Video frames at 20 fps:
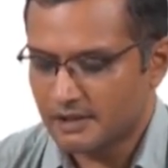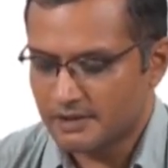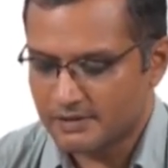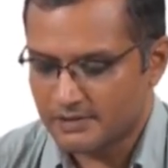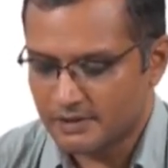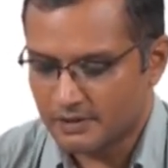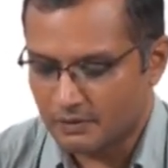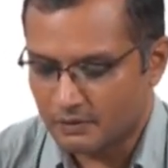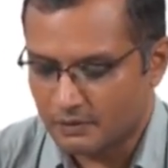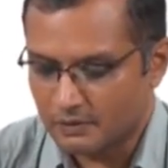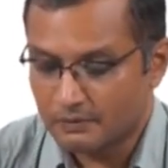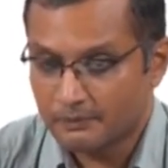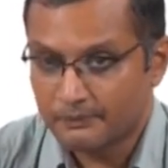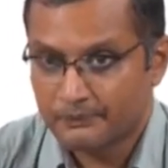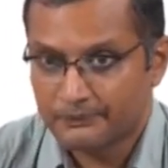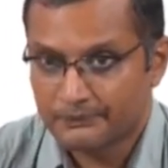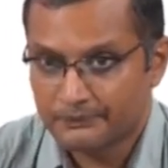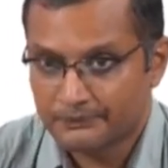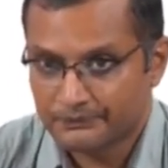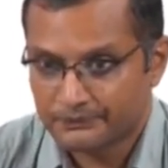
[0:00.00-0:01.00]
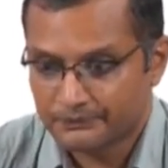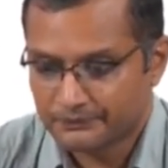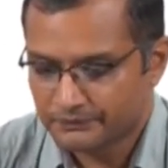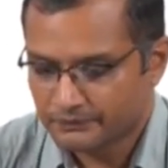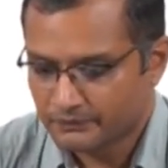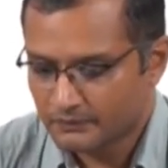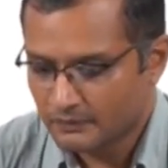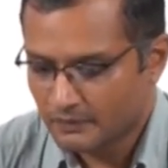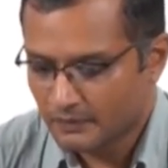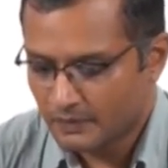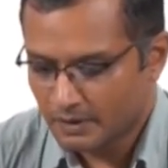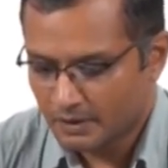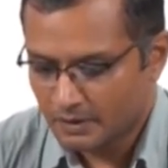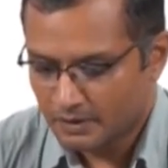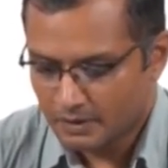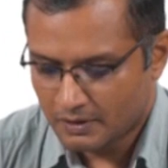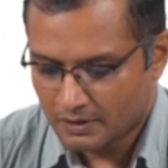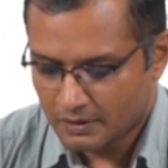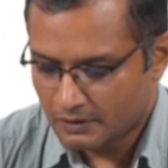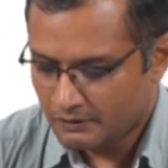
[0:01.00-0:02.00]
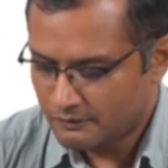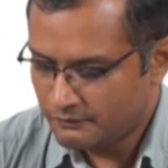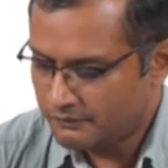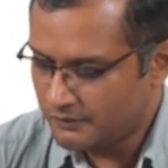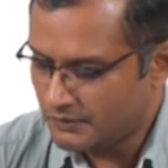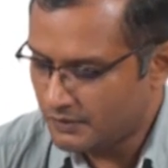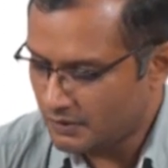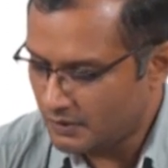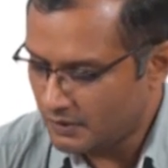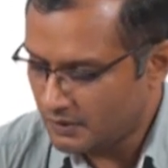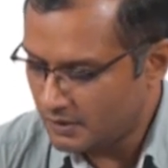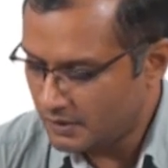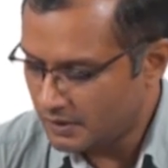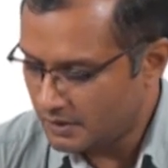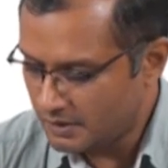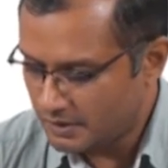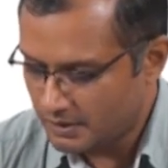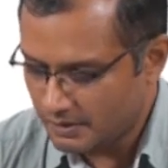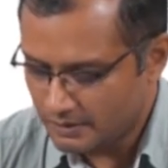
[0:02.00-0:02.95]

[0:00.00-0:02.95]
is 0 for all